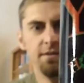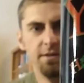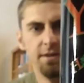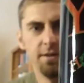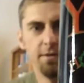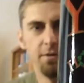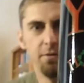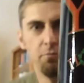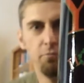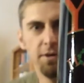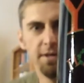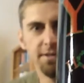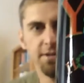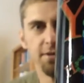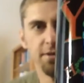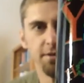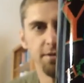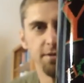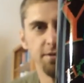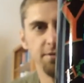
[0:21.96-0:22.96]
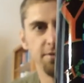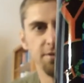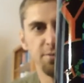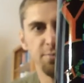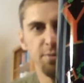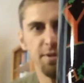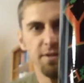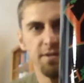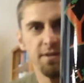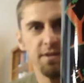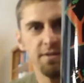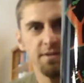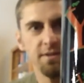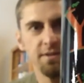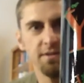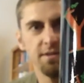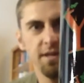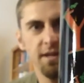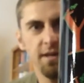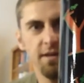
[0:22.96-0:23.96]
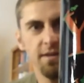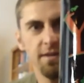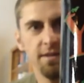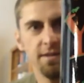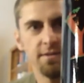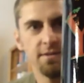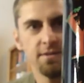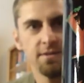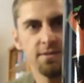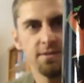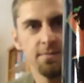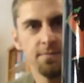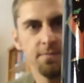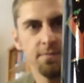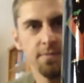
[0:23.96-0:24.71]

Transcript: The winter YuleSmith, as you can tell, it's